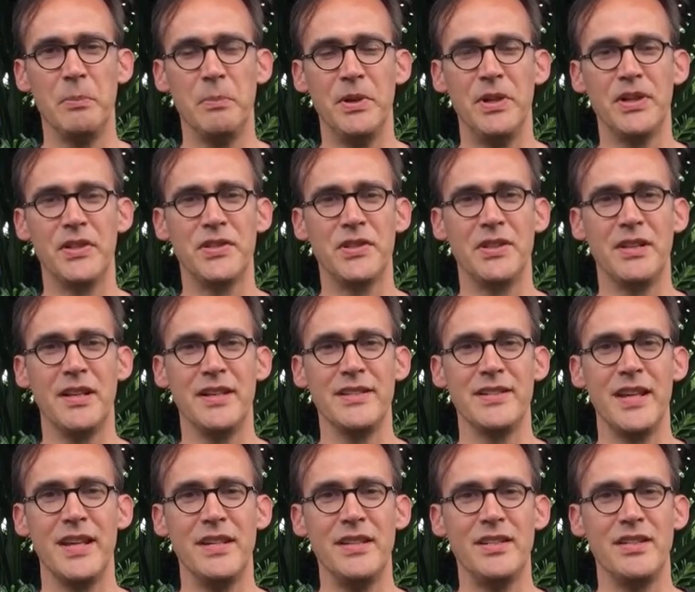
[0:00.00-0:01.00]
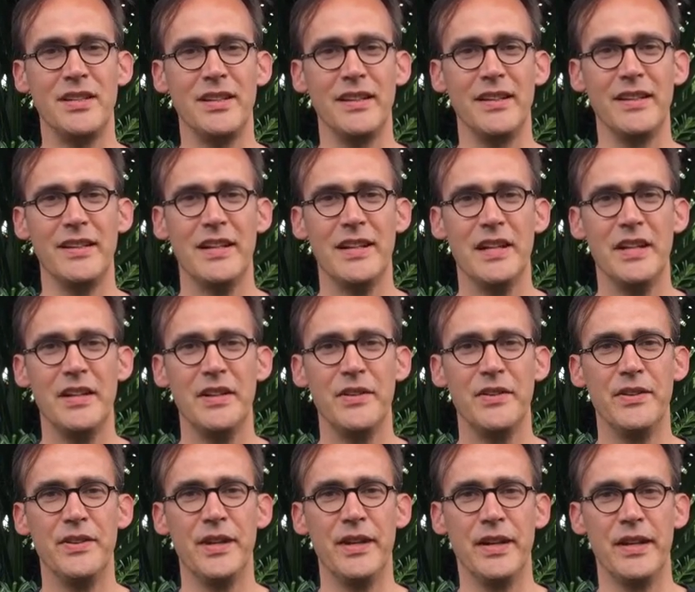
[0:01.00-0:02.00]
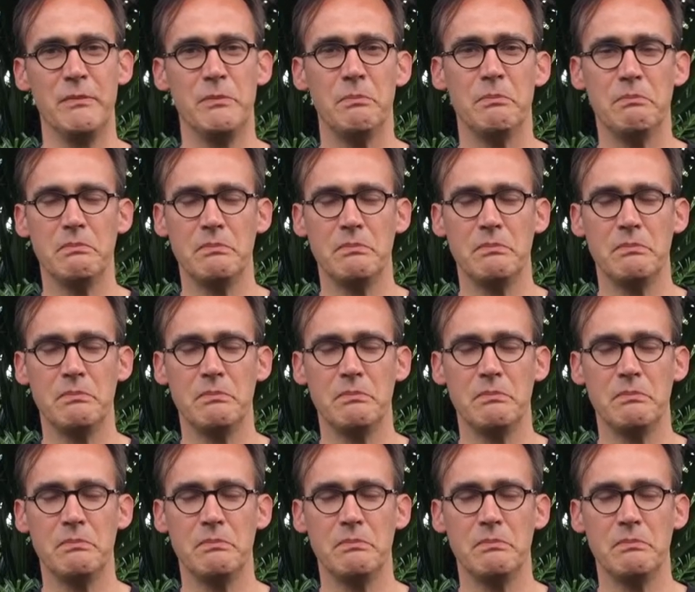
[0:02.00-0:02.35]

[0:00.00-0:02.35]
personalization that